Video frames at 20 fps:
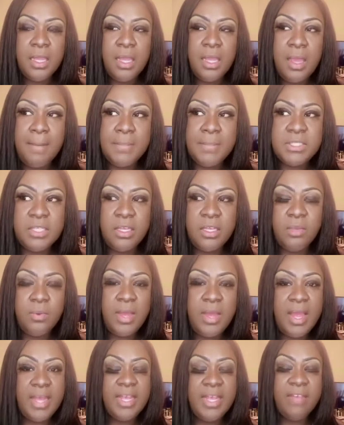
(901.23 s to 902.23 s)
I'm gonna tell you
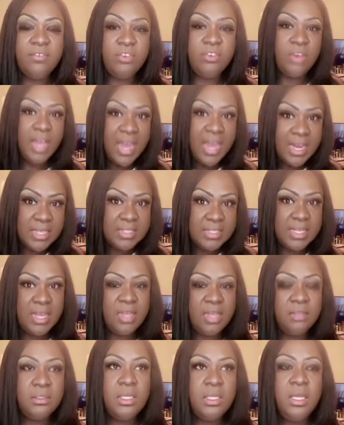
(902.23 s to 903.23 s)
why. If you're out of
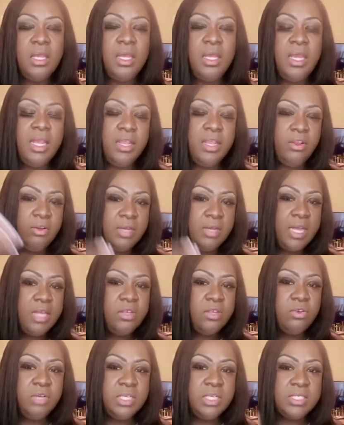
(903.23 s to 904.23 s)
town and you're not,
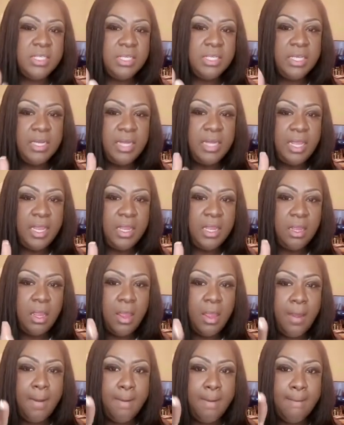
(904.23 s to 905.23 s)
you need to get a
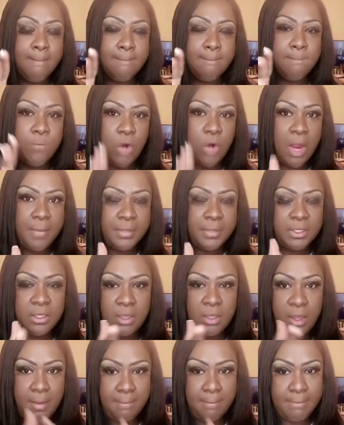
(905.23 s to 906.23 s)

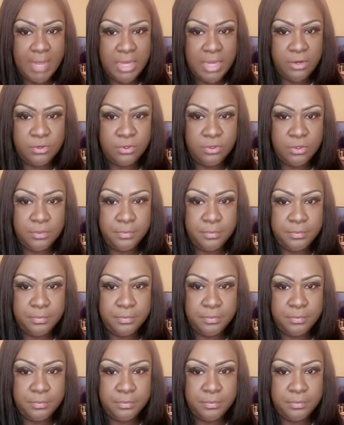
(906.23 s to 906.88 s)
property manager.